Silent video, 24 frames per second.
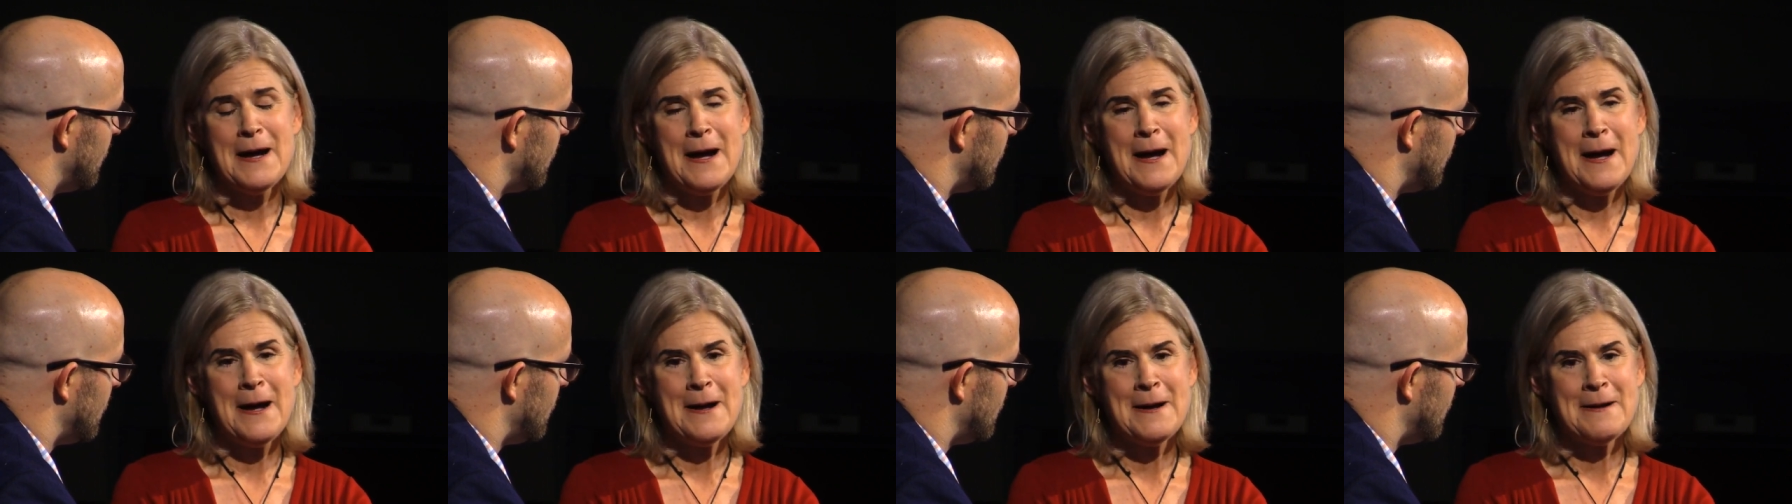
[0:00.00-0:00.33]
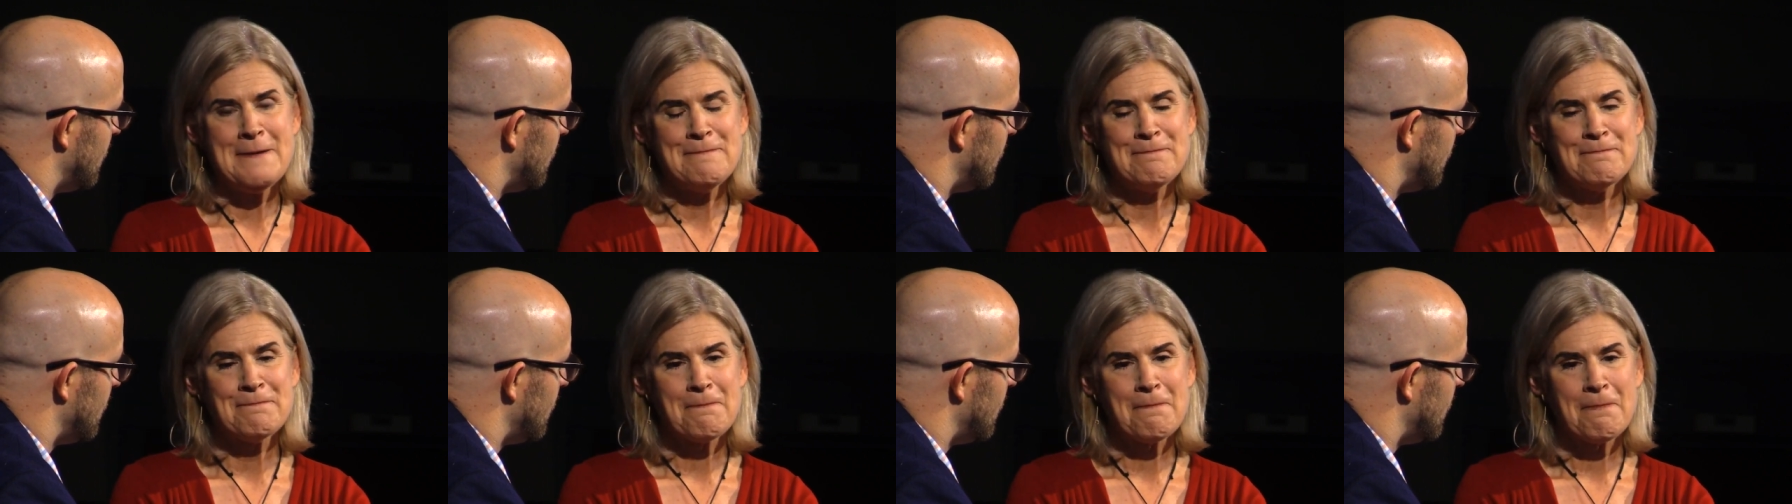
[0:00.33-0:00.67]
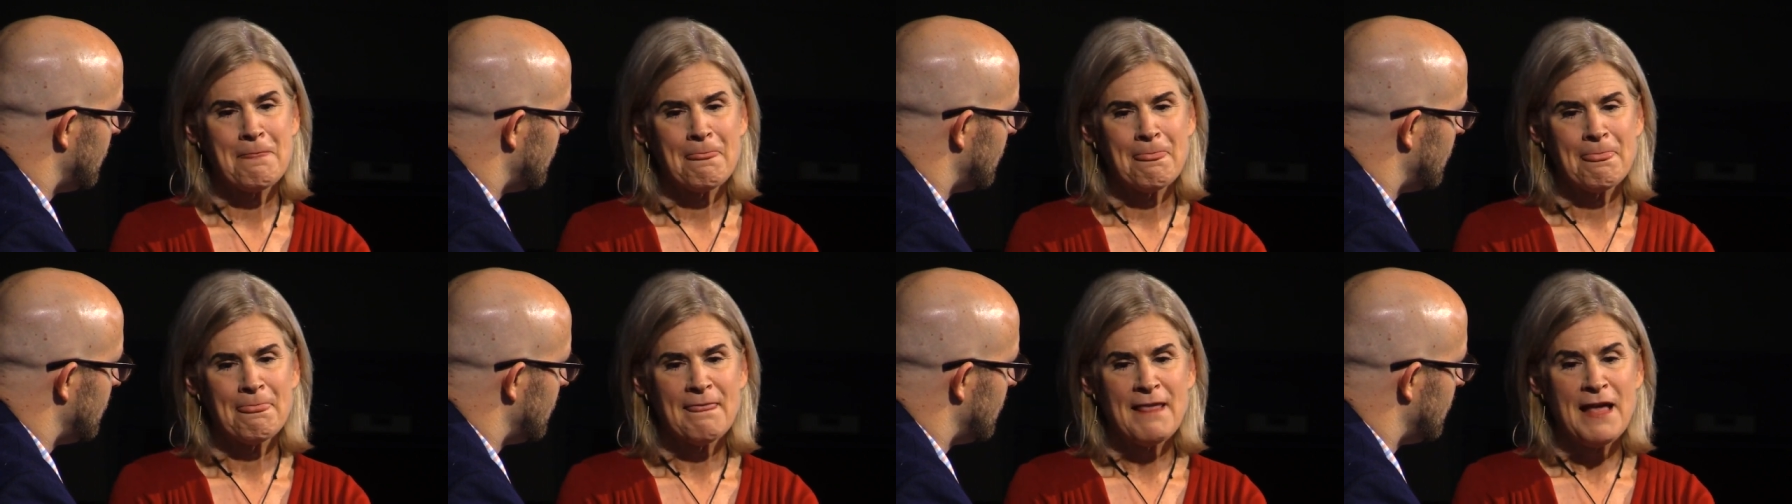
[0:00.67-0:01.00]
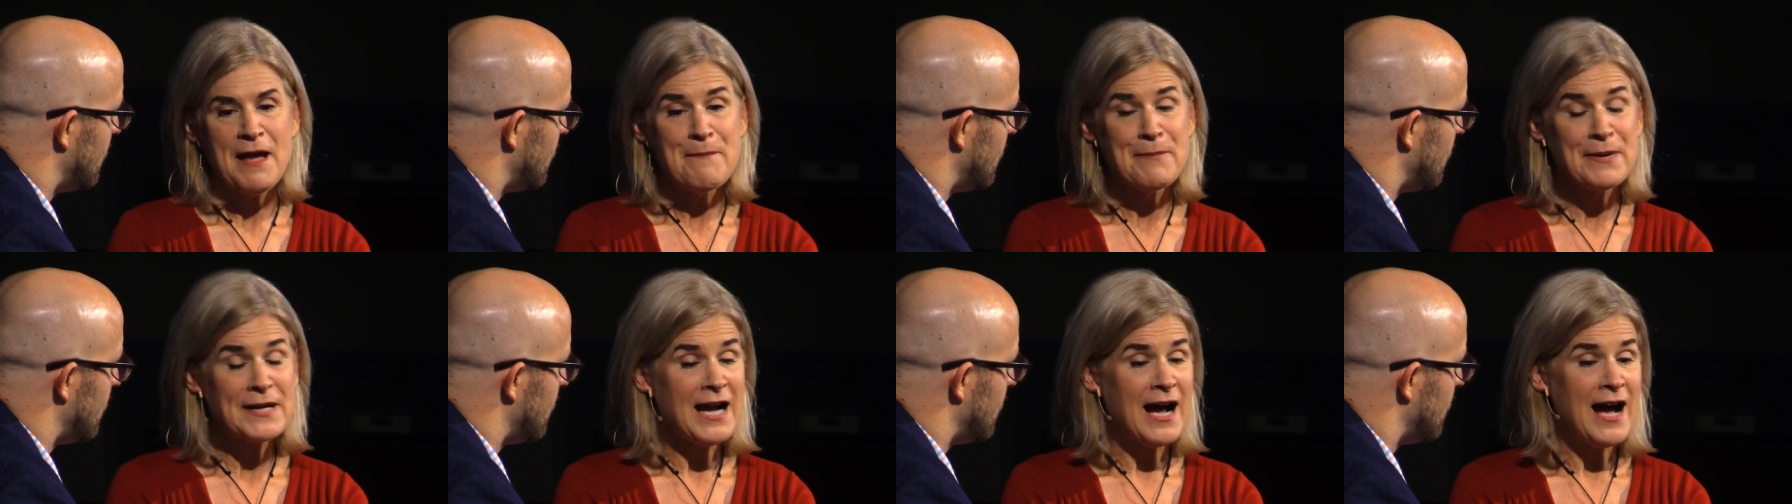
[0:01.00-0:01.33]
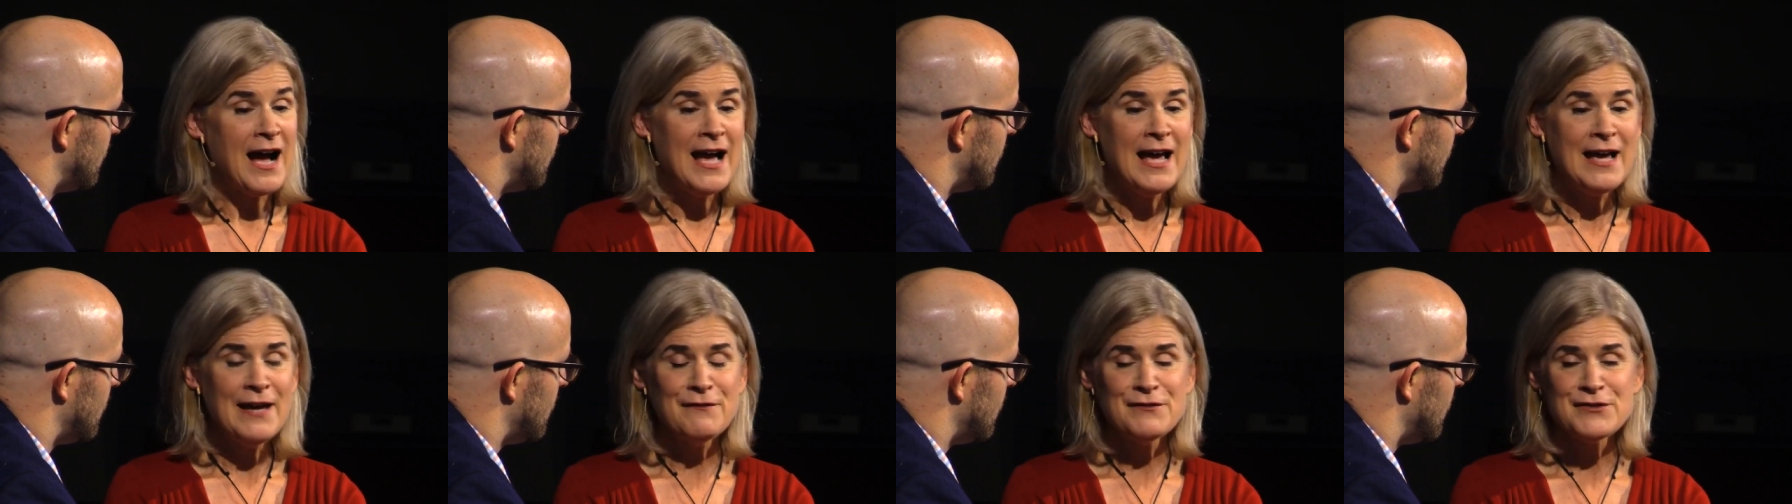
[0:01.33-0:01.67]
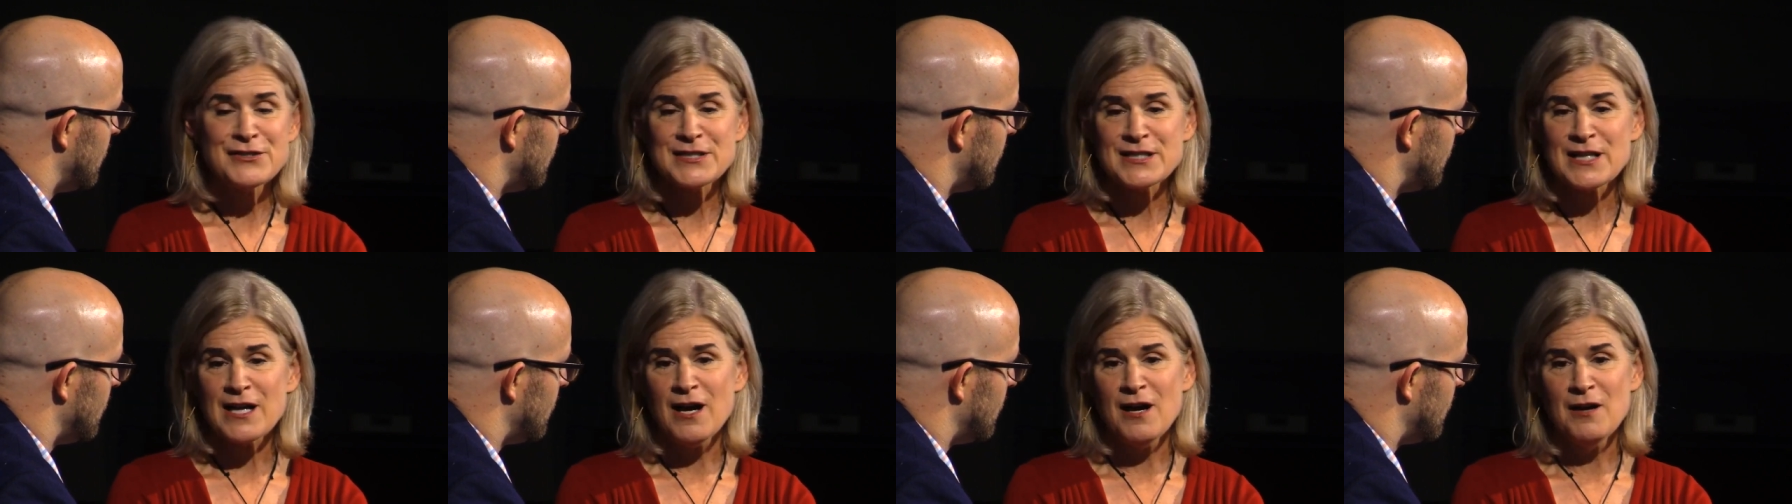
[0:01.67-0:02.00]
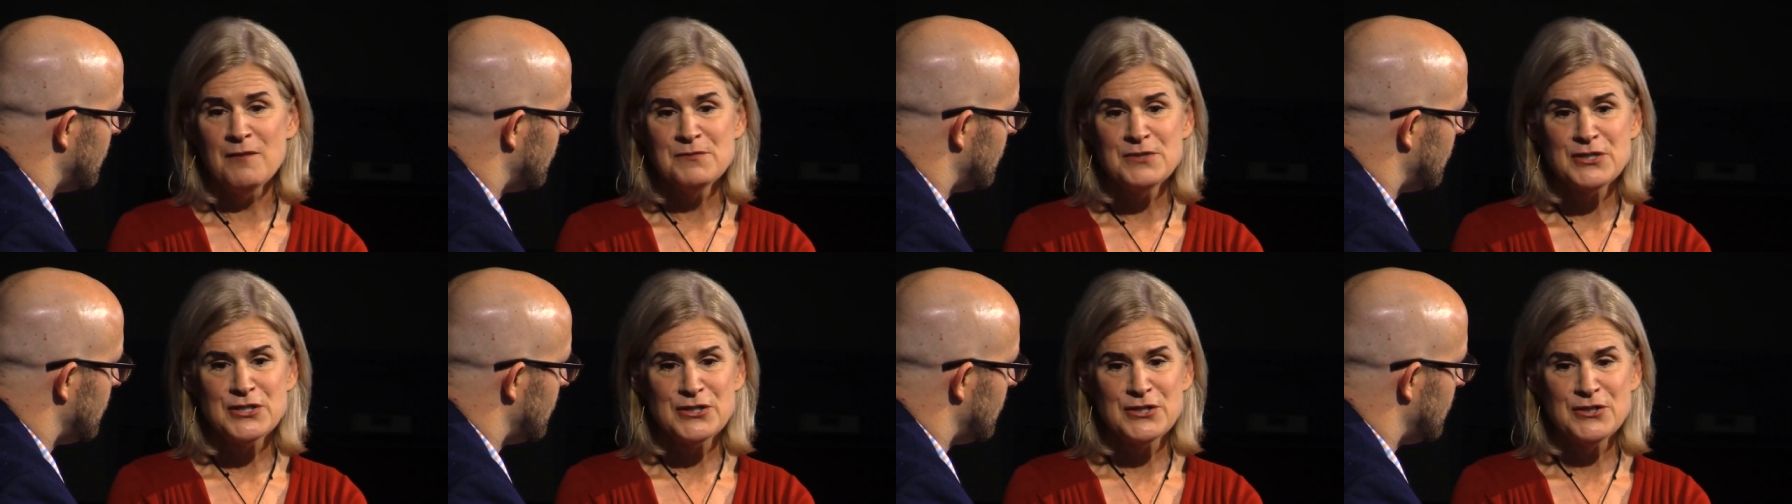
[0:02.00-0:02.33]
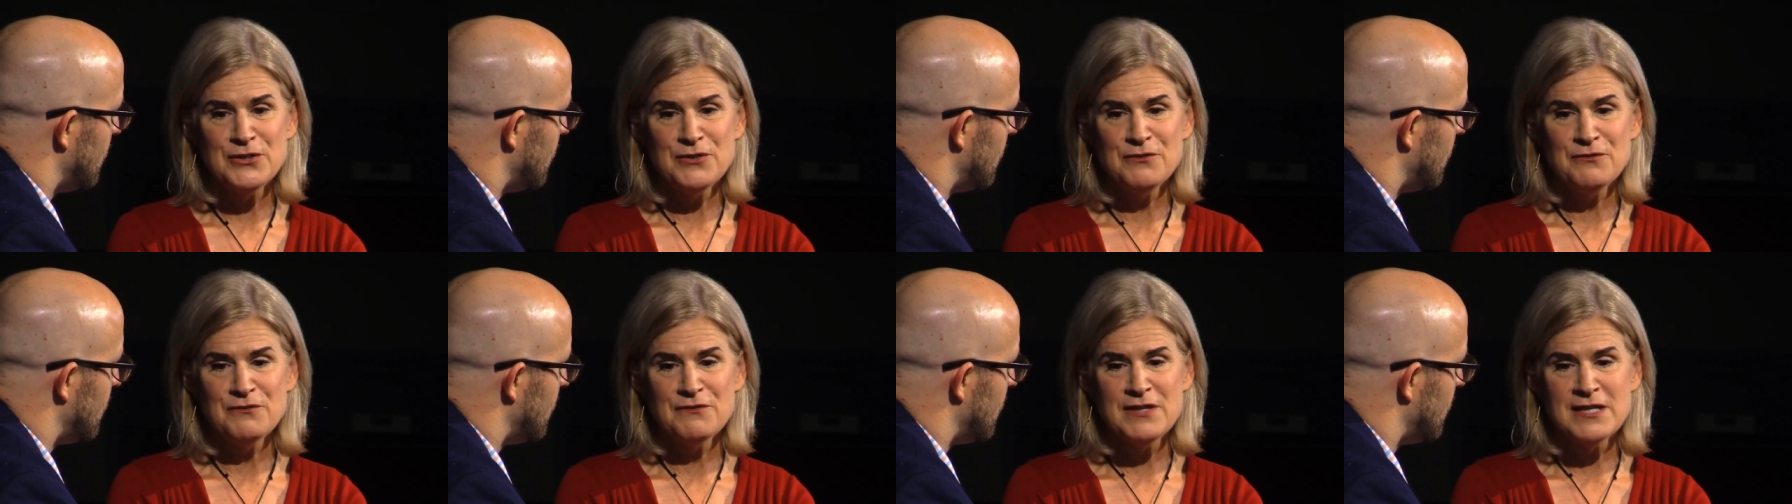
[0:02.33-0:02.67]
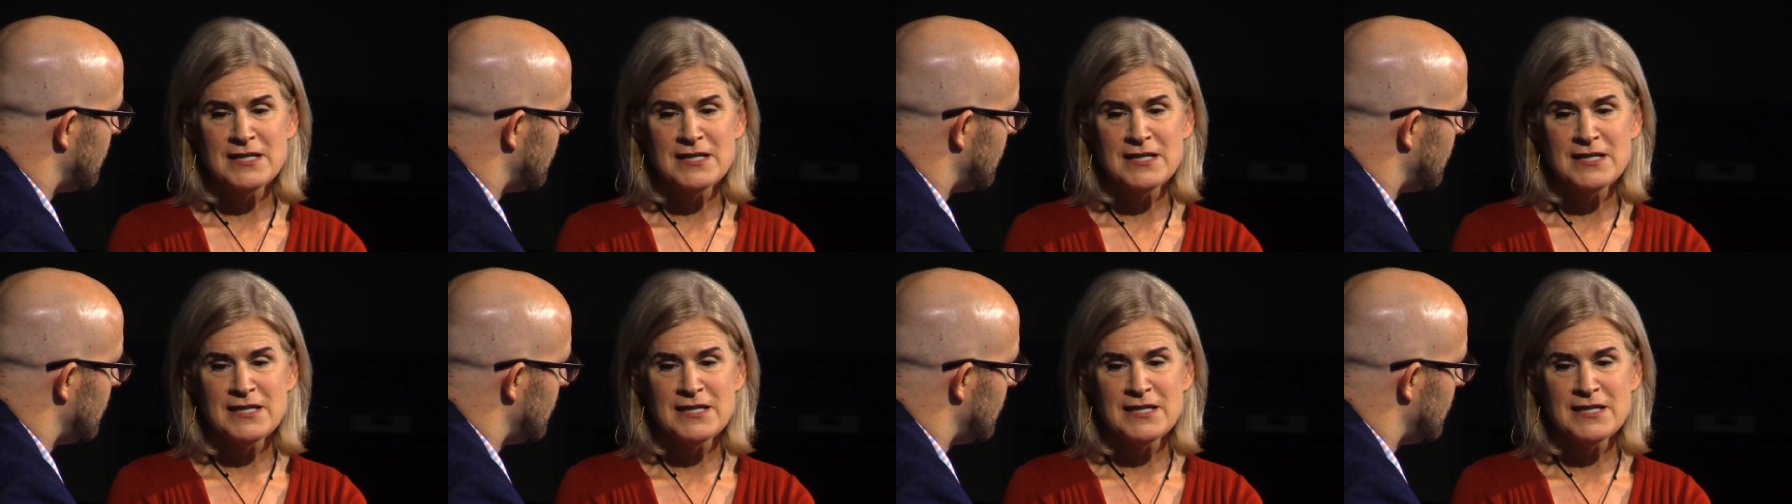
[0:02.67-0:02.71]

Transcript: Um, but I have just come to